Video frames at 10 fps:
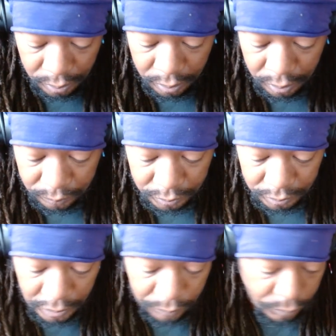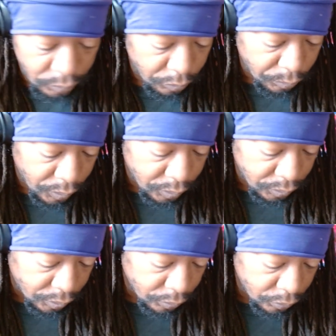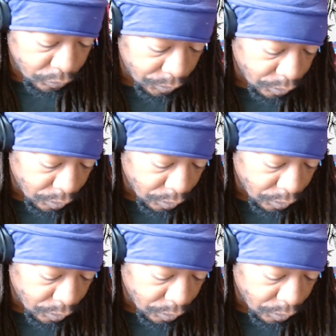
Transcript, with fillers: Um, today we're going to be continuing